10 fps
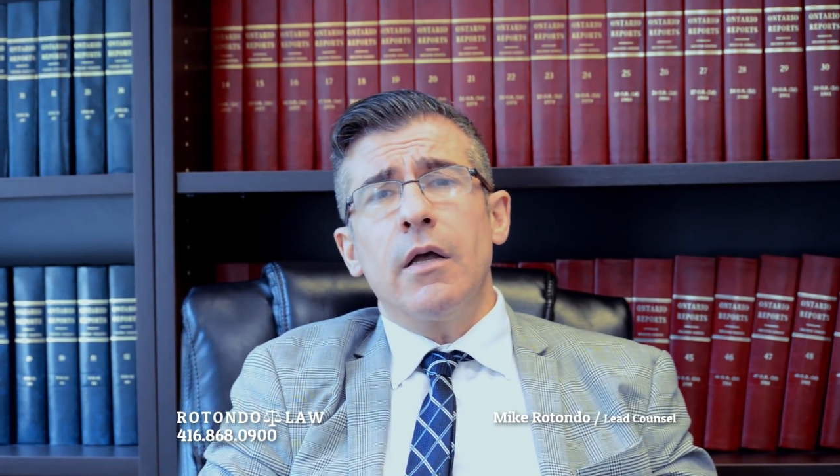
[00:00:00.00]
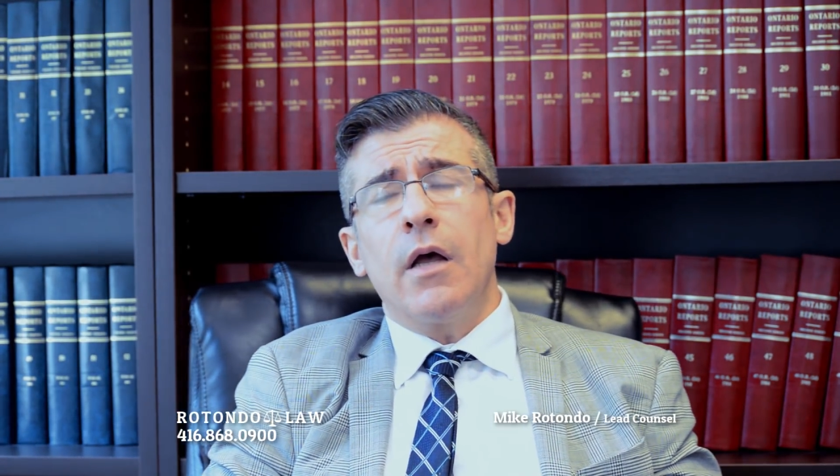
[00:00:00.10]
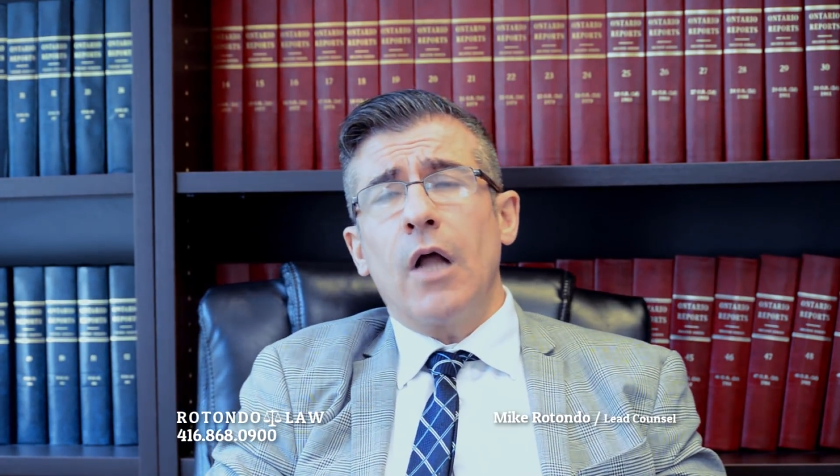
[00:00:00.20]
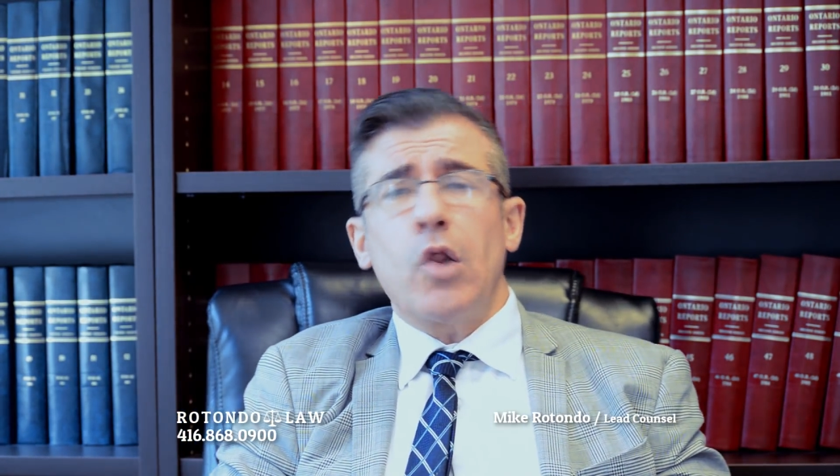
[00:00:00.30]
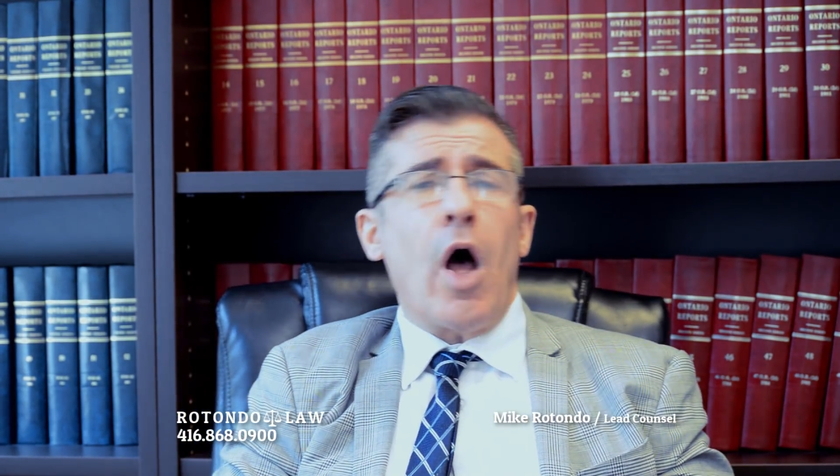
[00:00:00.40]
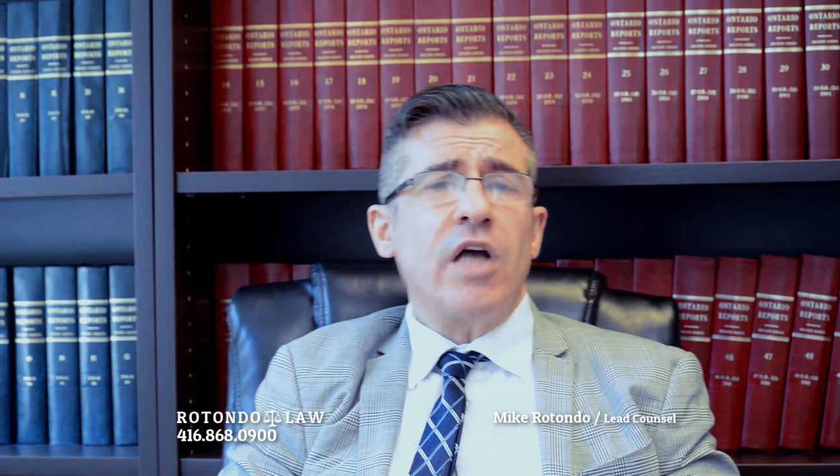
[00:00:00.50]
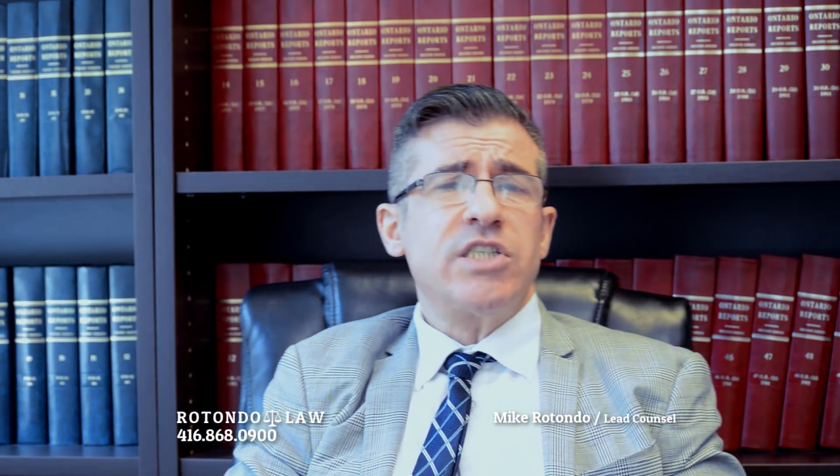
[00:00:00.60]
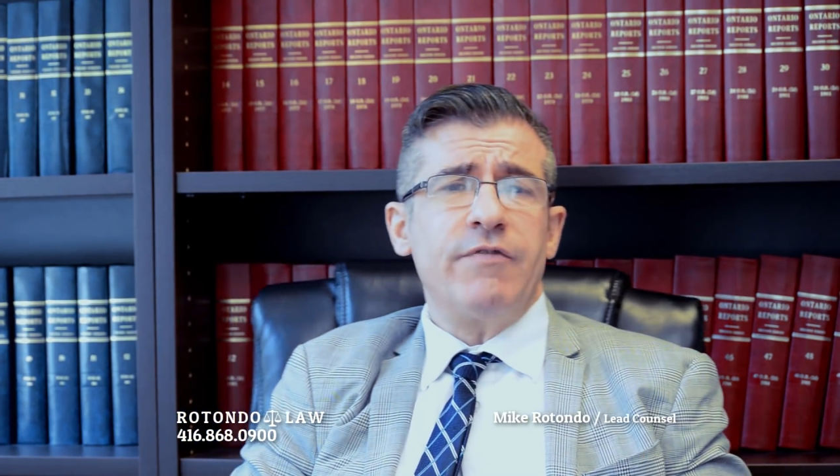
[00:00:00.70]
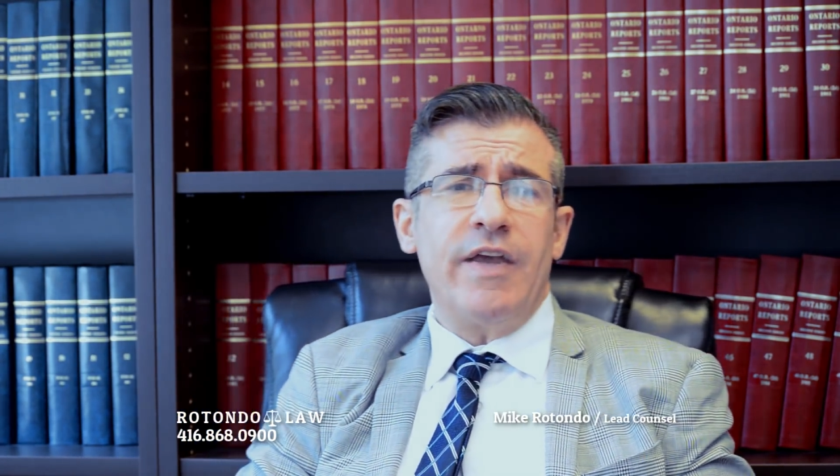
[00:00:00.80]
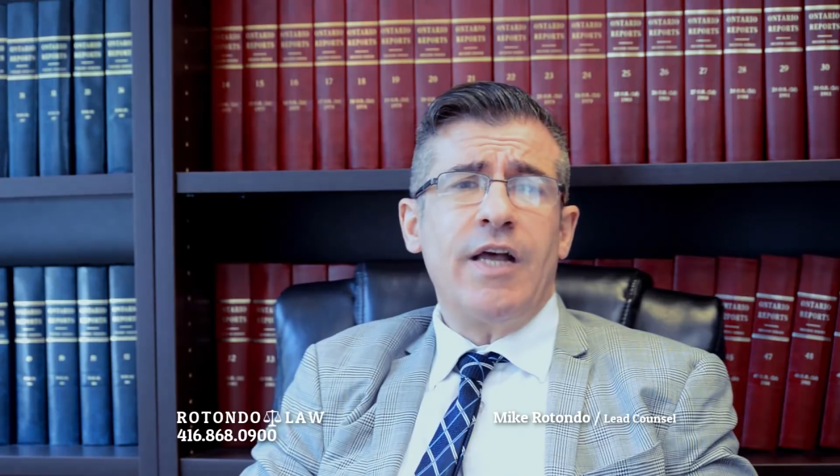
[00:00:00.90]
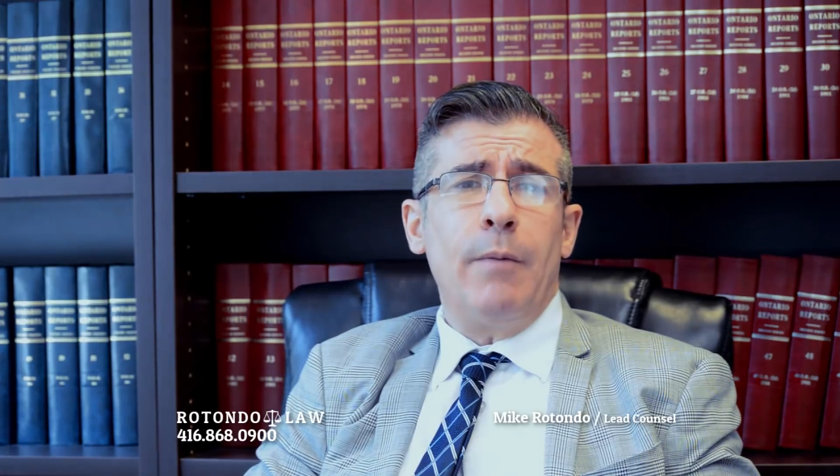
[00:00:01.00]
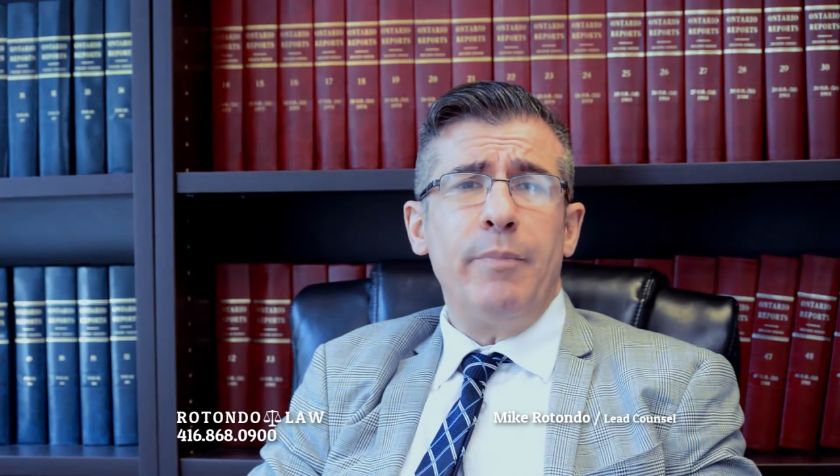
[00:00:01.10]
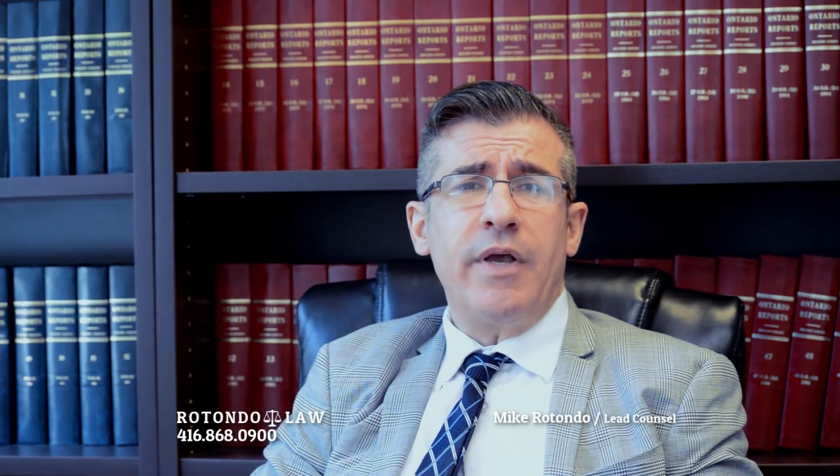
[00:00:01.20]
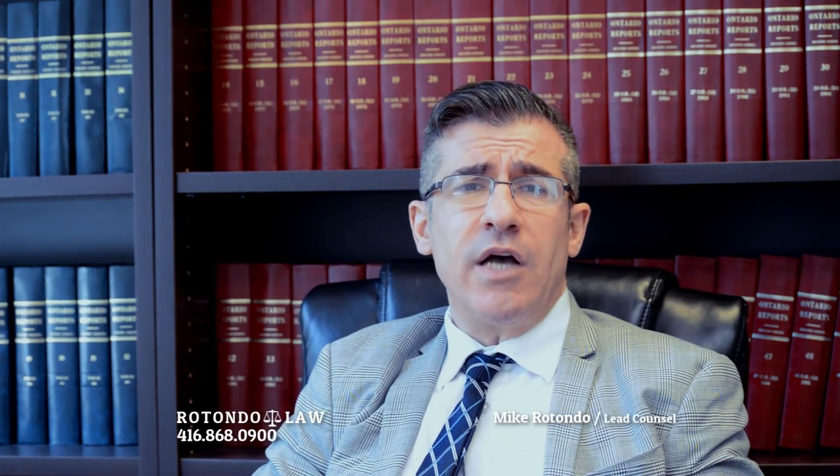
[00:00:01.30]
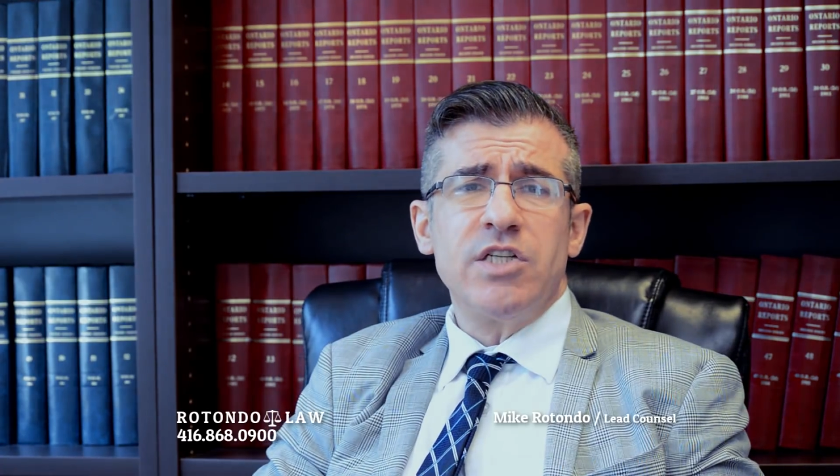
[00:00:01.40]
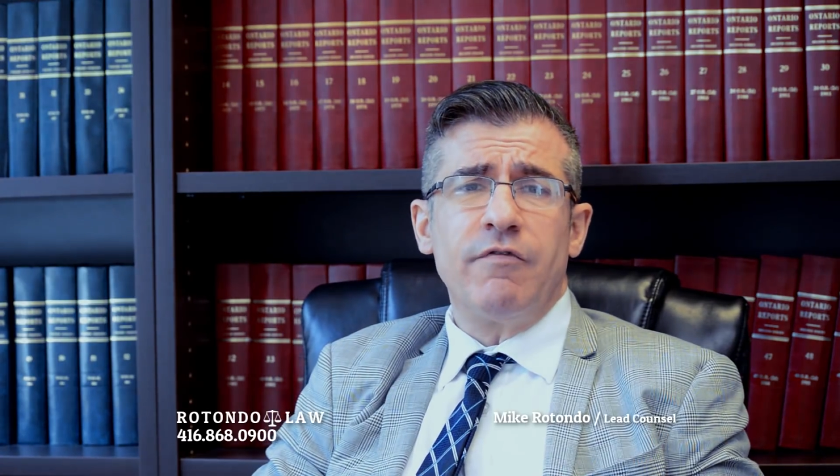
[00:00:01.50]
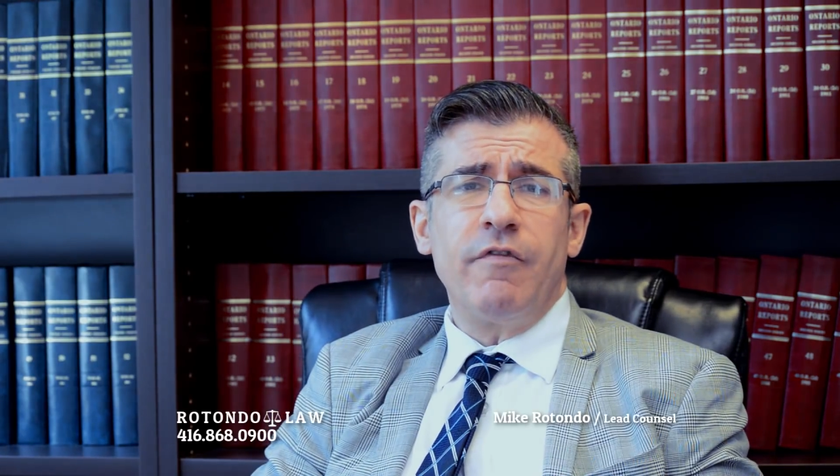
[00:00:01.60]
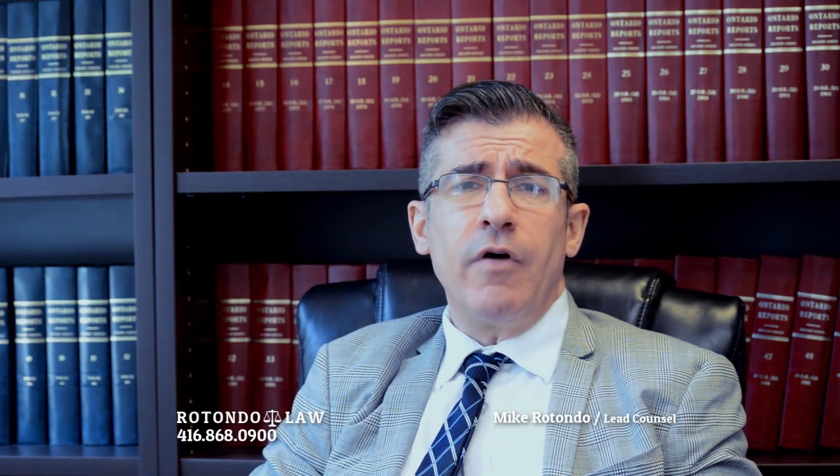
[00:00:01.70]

loss of income because of